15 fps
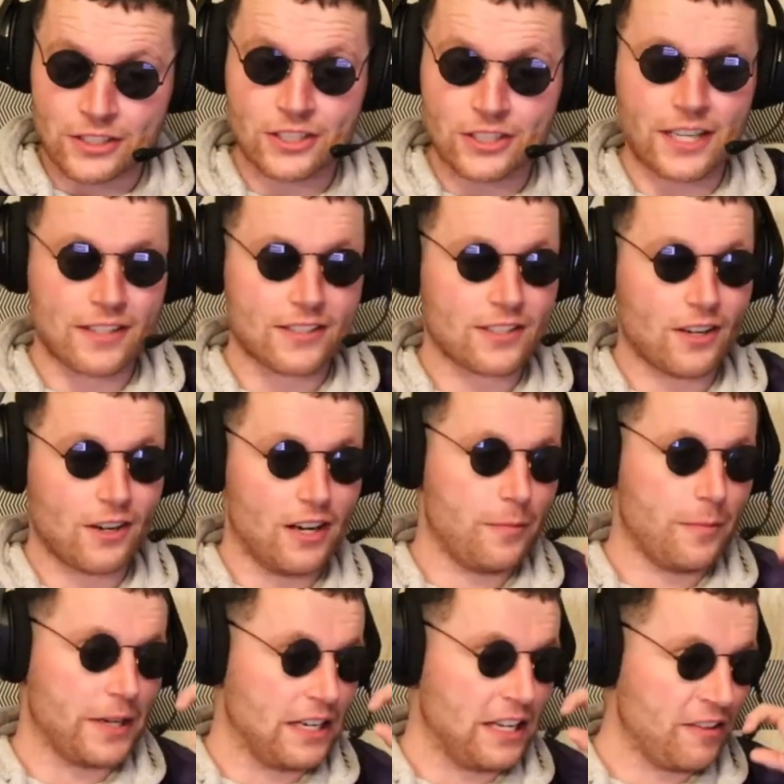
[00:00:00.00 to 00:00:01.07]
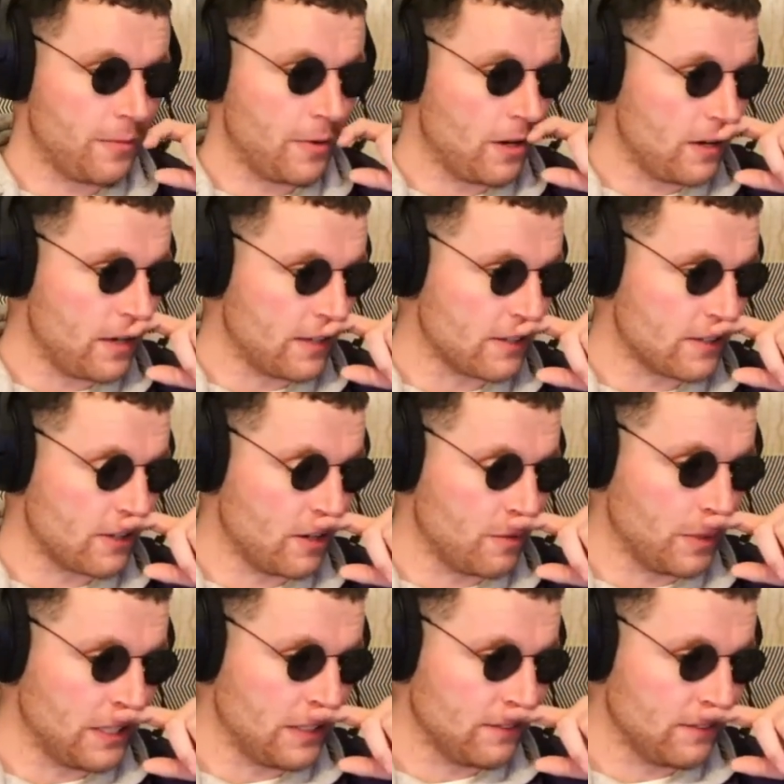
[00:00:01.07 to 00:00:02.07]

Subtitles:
shit. Sorry, I've been left behind. Sorry, mate.